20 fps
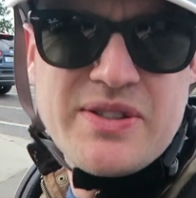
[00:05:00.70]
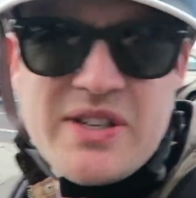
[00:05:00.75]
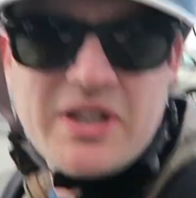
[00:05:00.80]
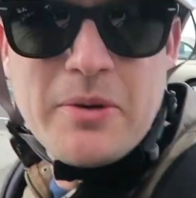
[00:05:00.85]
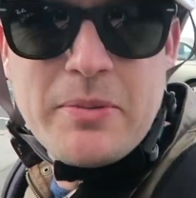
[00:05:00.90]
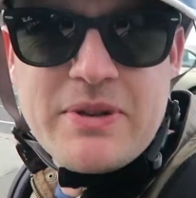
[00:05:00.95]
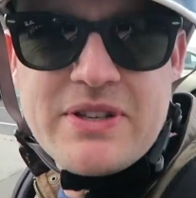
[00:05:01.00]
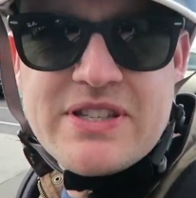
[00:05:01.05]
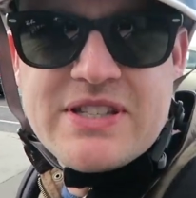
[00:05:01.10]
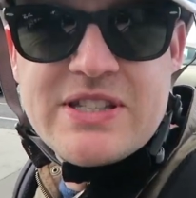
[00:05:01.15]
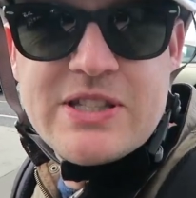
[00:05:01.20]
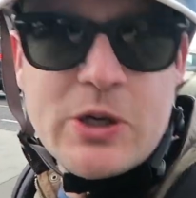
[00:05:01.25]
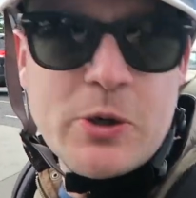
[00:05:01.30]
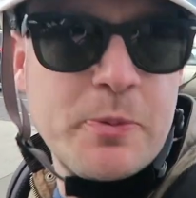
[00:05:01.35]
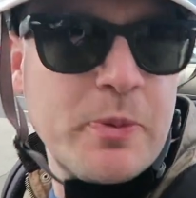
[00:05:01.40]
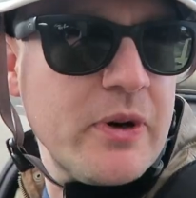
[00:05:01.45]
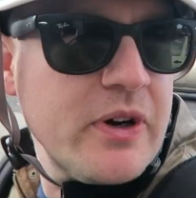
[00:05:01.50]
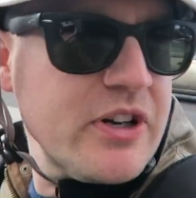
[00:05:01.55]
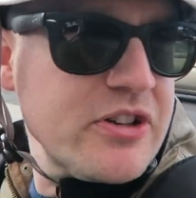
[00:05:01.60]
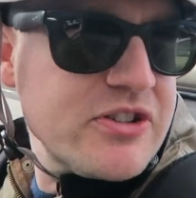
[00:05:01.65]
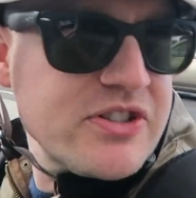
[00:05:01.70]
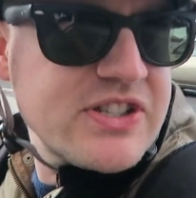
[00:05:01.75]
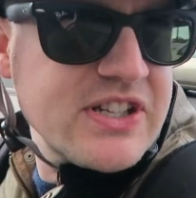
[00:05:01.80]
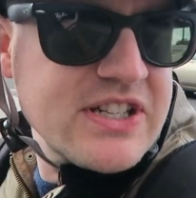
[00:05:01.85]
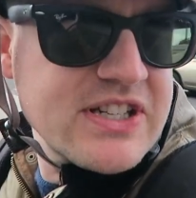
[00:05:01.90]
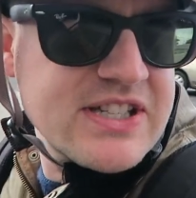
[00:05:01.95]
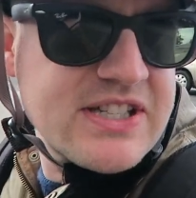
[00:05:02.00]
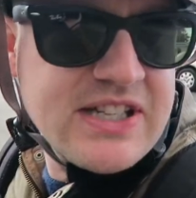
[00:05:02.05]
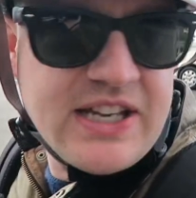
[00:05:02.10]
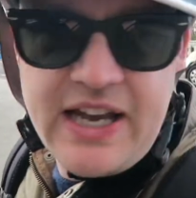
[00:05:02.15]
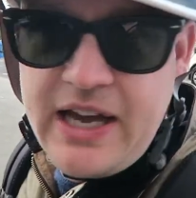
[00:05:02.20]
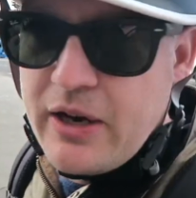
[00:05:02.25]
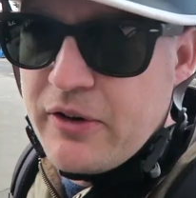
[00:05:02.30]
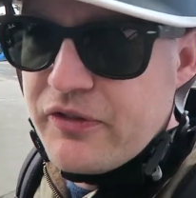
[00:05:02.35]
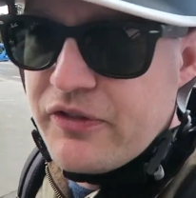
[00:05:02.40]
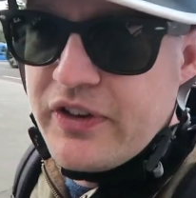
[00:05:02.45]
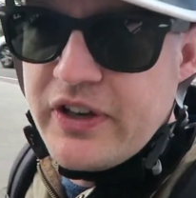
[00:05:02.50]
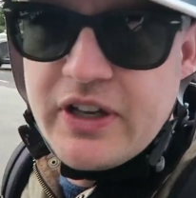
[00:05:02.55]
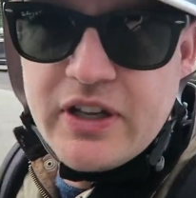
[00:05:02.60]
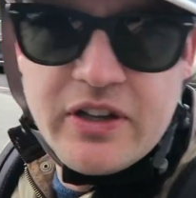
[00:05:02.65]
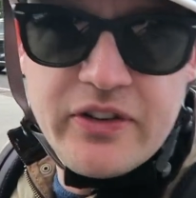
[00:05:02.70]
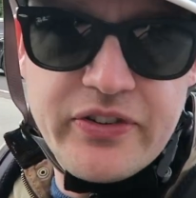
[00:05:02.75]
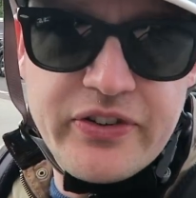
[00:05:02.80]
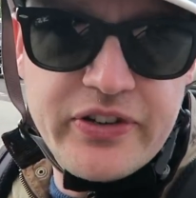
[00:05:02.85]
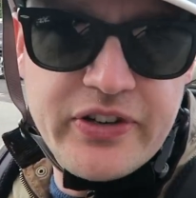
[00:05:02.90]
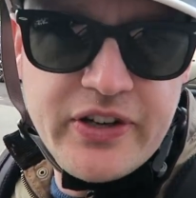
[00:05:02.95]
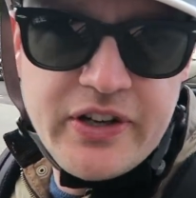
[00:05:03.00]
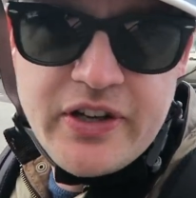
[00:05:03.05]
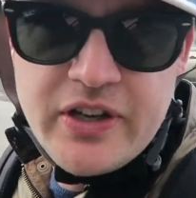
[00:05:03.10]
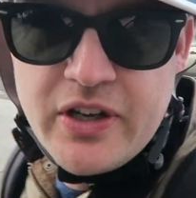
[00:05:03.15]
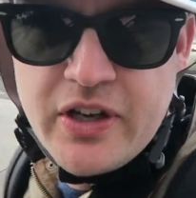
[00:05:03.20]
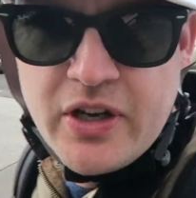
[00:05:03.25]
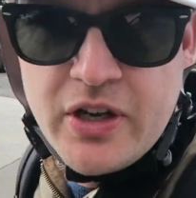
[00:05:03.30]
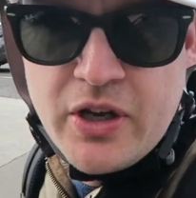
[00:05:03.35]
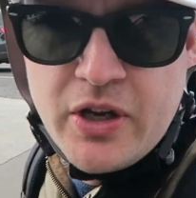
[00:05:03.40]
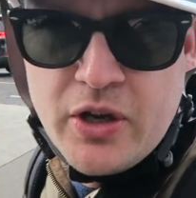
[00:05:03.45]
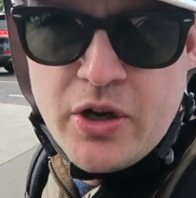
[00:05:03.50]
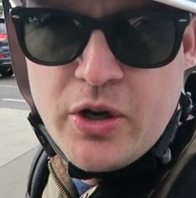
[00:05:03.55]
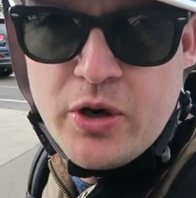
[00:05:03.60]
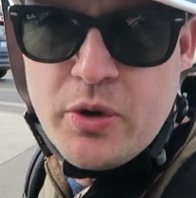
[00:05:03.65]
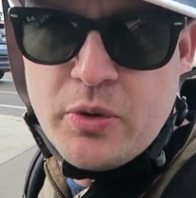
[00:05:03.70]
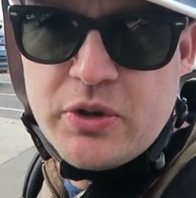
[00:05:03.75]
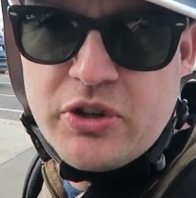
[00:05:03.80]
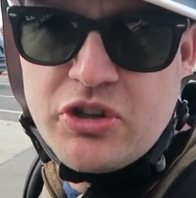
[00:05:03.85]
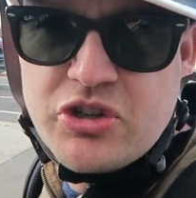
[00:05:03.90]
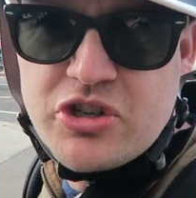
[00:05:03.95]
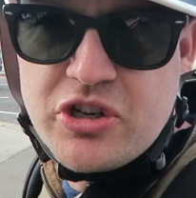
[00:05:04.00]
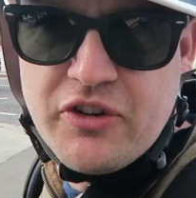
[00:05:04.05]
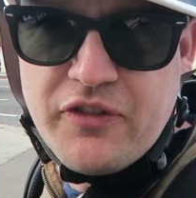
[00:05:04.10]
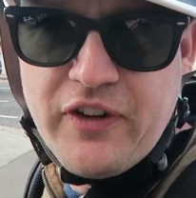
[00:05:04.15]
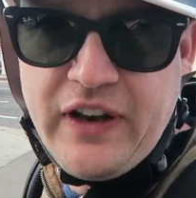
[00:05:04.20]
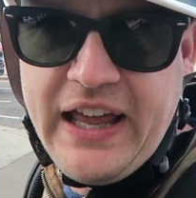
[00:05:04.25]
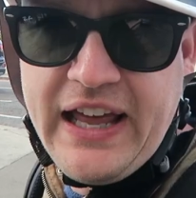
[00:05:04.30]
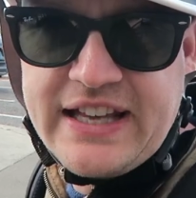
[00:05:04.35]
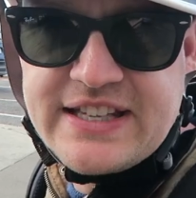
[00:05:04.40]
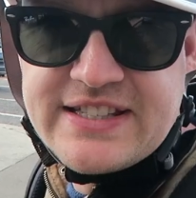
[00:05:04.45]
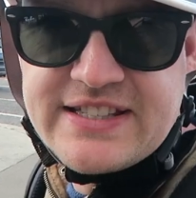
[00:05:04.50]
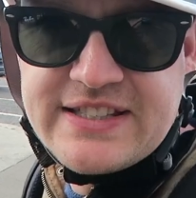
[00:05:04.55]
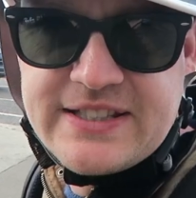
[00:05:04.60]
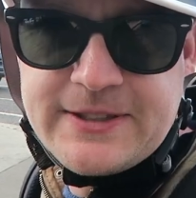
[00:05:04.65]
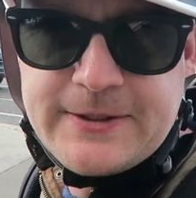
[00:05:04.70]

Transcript: it's gonna be super interesting to see how it feels with the Shuffle S.